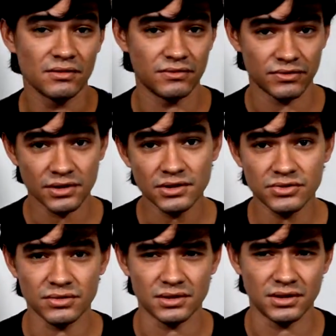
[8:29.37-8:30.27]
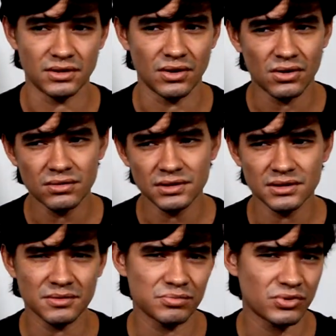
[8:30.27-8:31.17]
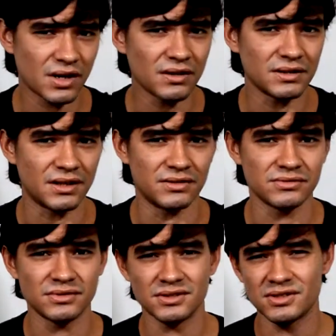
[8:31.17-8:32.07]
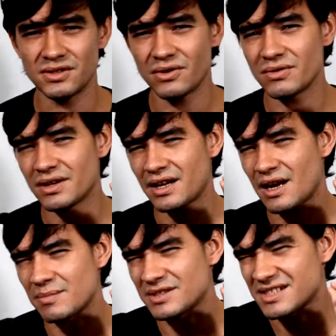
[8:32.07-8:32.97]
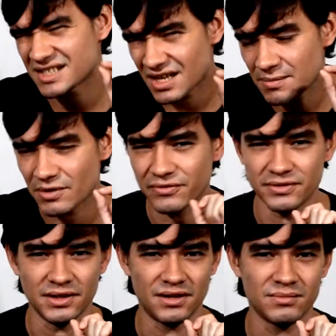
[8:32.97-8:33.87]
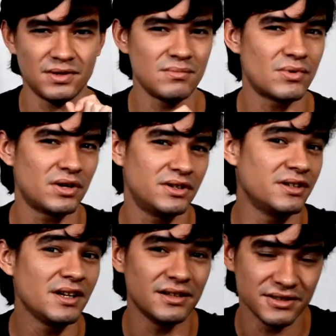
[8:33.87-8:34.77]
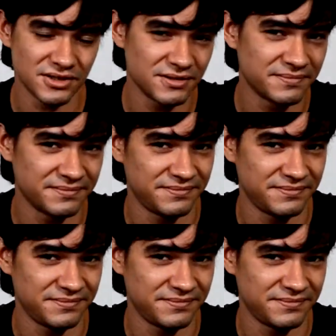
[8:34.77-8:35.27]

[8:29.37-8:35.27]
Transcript: Virtually only the pronouns still kept some of them in modern English.